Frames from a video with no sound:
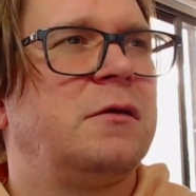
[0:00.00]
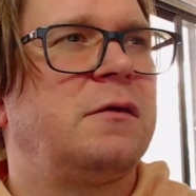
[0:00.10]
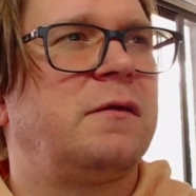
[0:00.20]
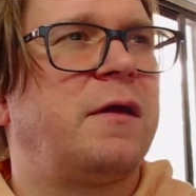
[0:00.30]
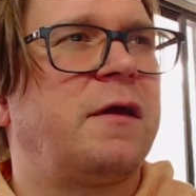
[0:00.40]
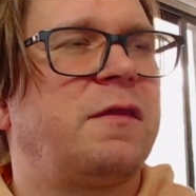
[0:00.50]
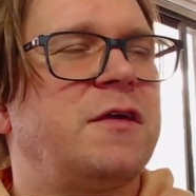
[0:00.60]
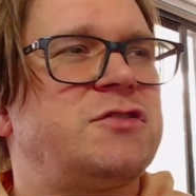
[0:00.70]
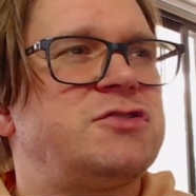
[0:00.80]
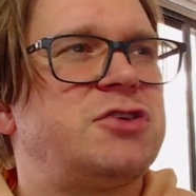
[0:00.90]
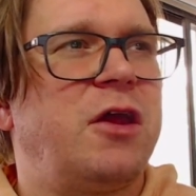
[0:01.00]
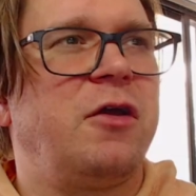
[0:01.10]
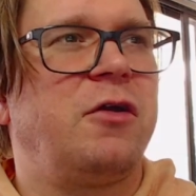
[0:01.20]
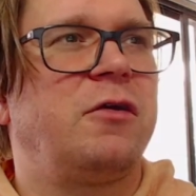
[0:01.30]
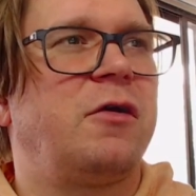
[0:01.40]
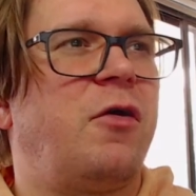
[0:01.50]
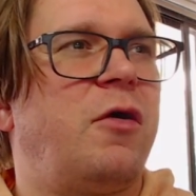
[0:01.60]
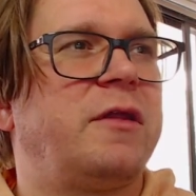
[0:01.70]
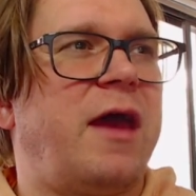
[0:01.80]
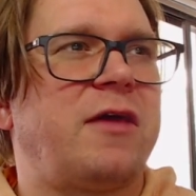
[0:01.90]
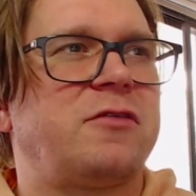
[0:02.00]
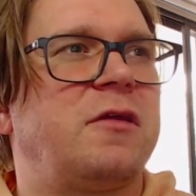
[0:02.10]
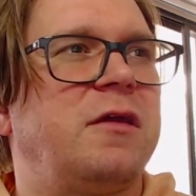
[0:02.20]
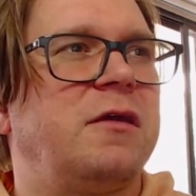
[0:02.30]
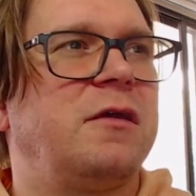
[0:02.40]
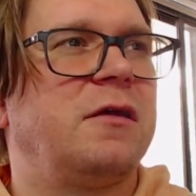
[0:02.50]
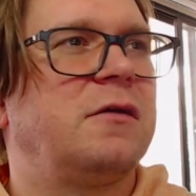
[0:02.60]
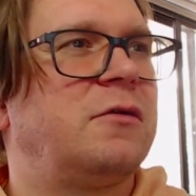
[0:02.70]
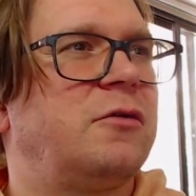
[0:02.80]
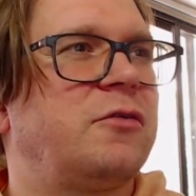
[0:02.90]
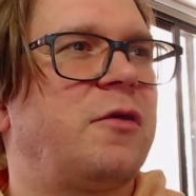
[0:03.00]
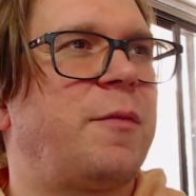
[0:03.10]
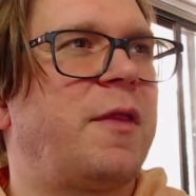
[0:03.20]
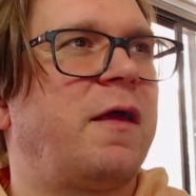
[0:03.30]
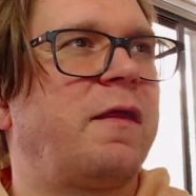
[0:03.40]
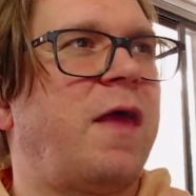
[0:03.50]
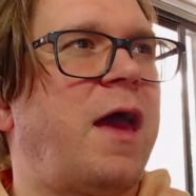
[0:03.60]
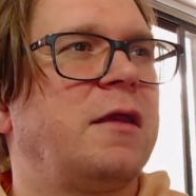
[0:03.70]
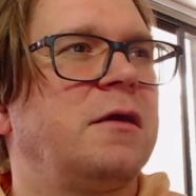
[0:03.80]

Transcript: like the sheer audacity or something like that.